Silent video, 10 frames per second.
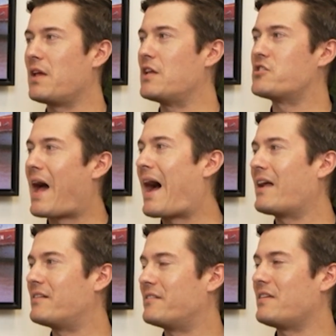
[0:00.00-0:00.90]
each
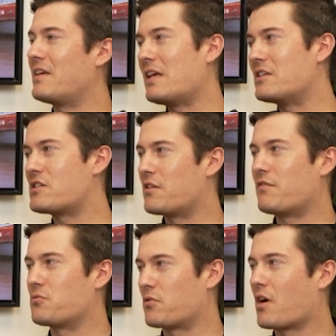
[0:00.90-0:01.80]
ad to see each
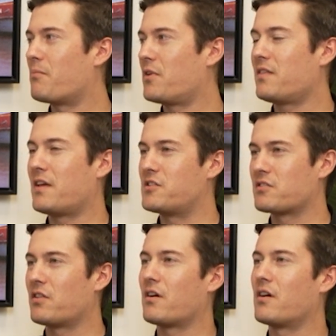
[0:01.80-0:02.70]
individual company. They
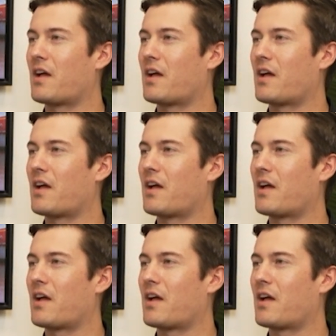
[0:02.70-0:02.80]
just click on